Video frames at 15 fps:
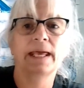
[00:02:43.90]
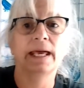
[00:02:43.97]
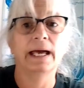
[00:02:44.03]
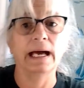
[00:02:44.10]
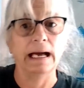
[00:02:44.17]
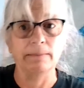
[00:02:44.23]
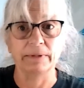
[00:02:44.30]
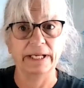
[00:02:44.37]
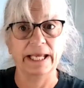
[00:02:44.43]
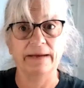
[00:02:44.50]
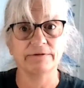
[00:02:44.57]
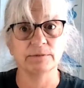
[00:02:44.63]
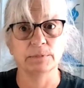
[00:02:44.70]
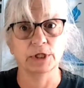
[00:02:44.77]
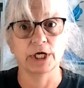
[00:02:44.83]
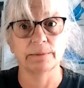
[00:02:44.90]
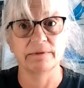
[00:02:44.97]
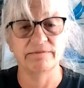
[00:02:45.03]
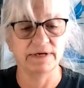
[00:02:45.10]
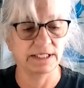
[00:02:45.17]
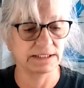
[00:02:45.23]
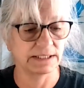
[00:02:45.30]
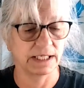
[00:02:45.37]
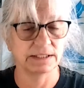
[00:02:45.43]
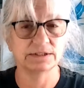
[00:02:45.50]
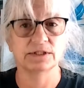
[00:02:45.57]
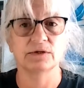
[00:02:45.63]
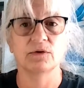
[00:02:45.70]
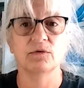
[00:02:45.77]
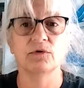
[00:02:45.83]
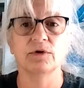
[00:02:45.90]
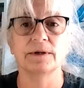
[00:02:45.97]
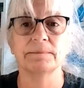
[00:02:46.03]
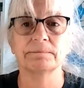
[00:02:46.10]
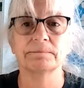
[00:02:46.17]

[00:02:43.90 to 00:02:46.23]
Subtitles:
I'm going to have to block my face out, so hold on.